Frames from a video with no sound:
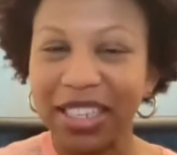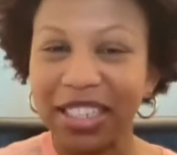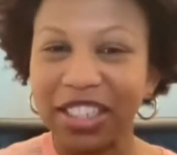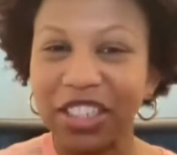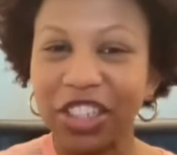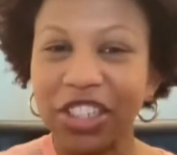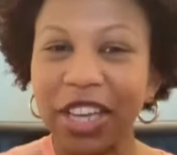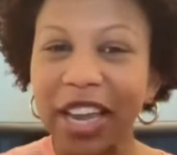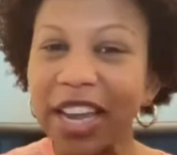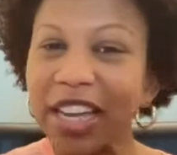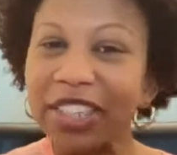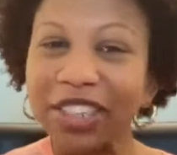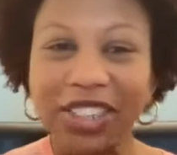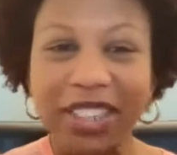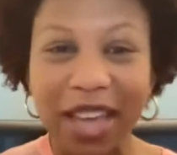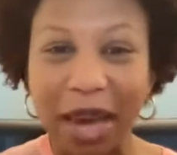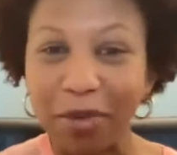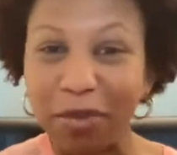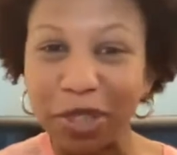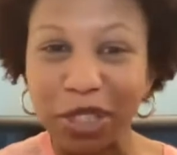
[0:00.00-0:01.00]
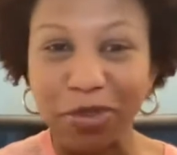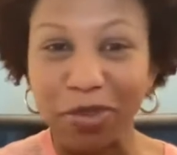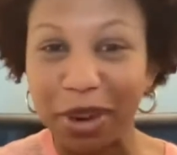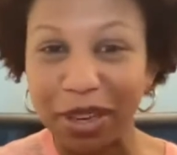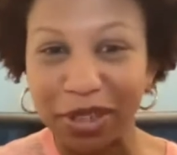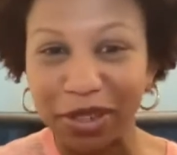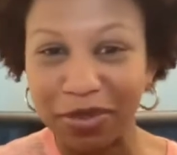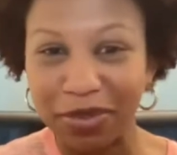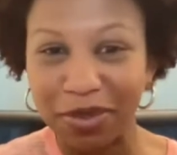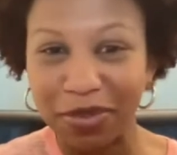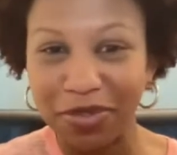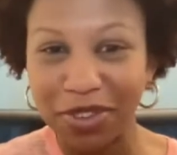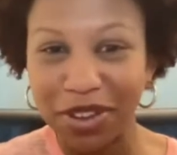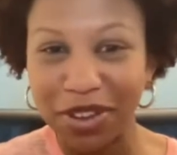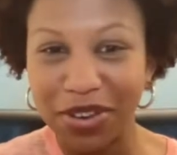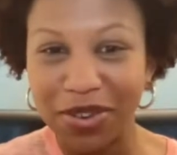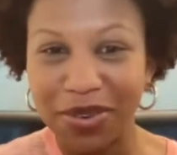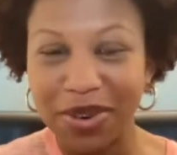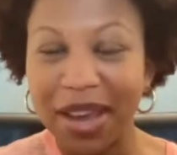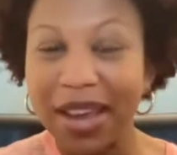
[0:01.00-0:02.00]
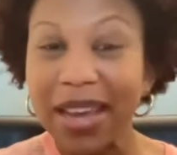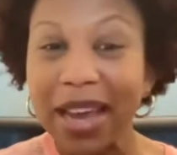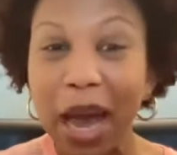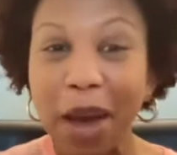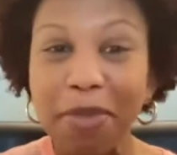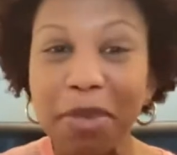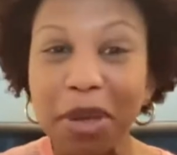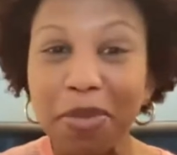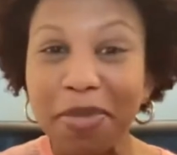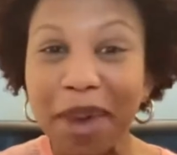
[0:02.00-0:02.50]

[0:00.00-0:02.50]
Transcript: change that perspective of you, coming yeah.